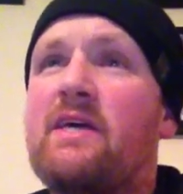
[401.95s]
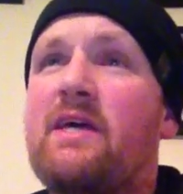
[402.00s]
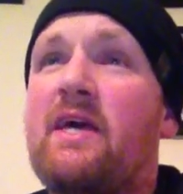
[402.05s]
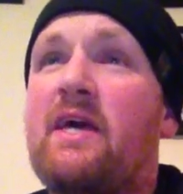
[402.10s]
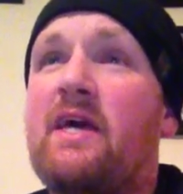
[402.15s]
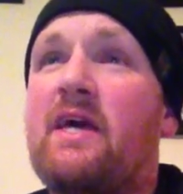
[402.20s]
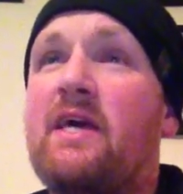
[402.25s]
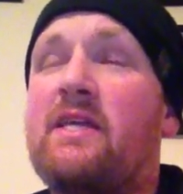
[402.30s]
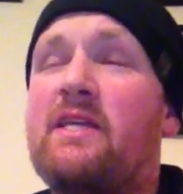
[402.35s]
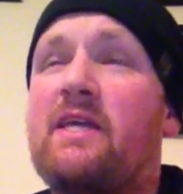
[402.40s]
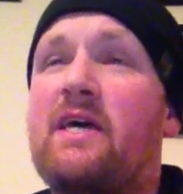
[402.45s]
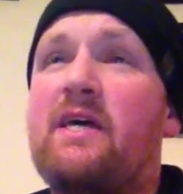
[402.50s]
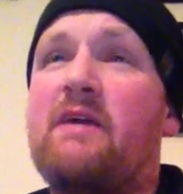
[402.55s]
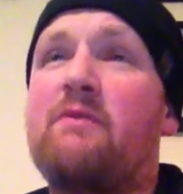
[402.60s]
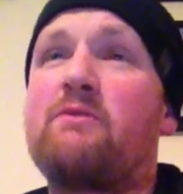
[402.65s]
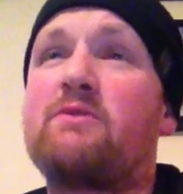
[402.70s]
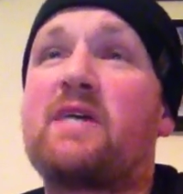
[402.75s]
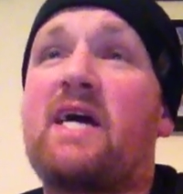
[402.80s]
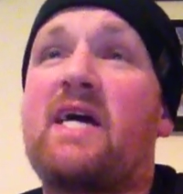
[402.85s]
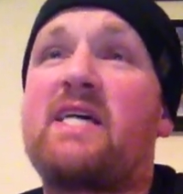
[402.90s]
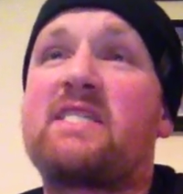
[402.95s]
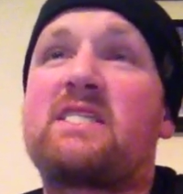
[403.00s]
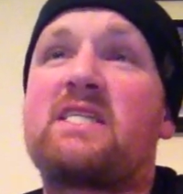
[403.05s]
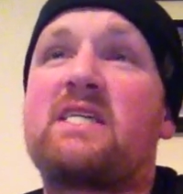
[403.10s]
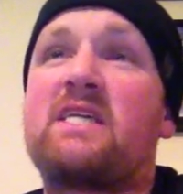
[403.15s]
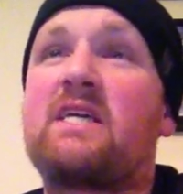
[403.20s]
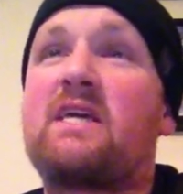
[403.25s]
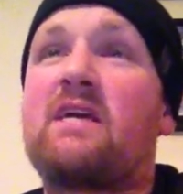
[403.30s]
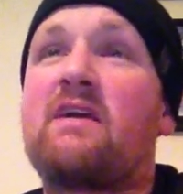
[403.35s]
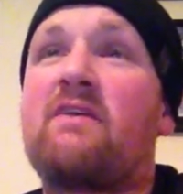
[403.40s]
And he was
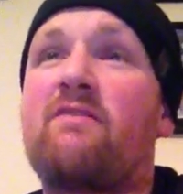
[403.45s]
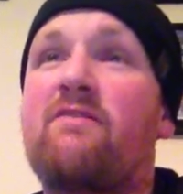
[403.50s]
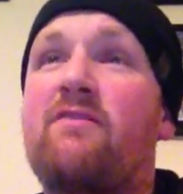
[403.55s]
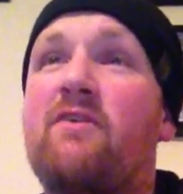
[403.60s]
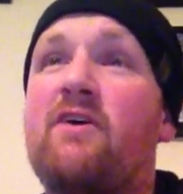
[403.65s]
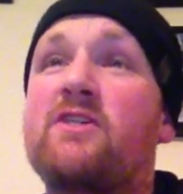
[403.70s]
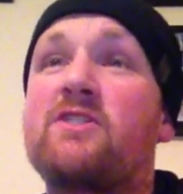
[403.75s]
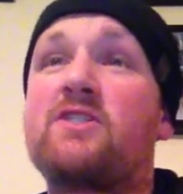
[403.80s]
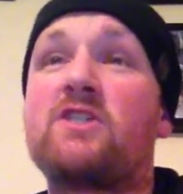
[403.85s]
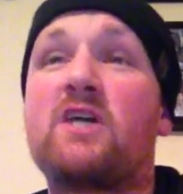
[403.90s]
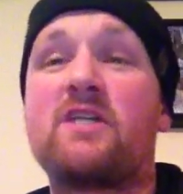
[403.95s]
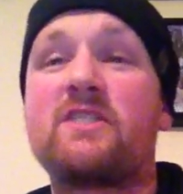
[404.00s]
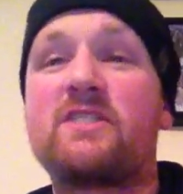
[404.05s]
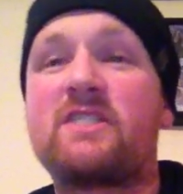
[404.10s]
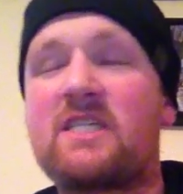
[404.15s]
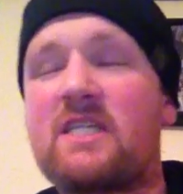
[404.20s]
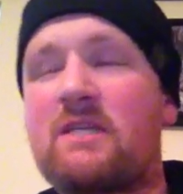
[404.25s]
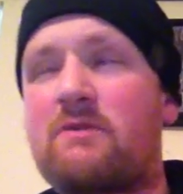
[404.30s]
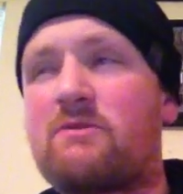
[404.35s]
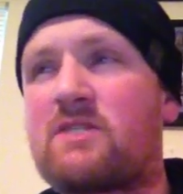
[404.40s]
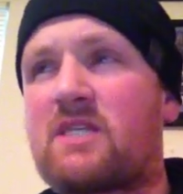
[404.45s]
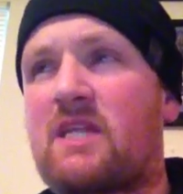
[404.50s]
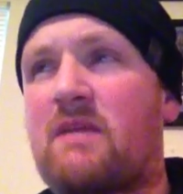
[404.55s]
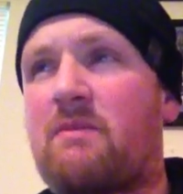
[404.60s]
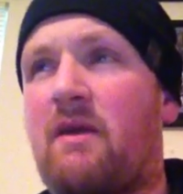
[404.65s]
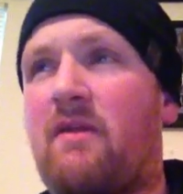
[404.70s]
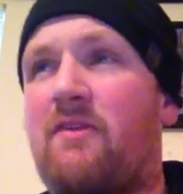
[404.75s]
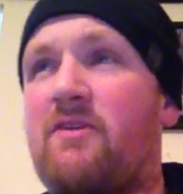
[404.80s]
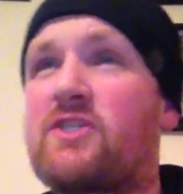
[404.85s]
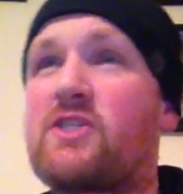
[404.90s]
asking if John Cena was going to
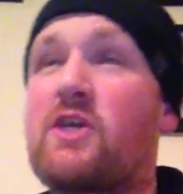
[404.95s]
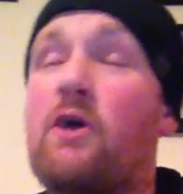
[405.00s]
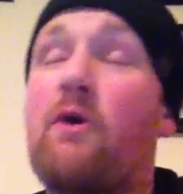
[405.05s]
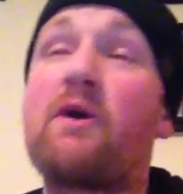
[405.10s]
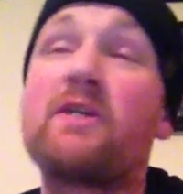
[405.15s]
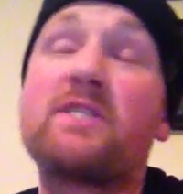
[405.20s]
be at the show.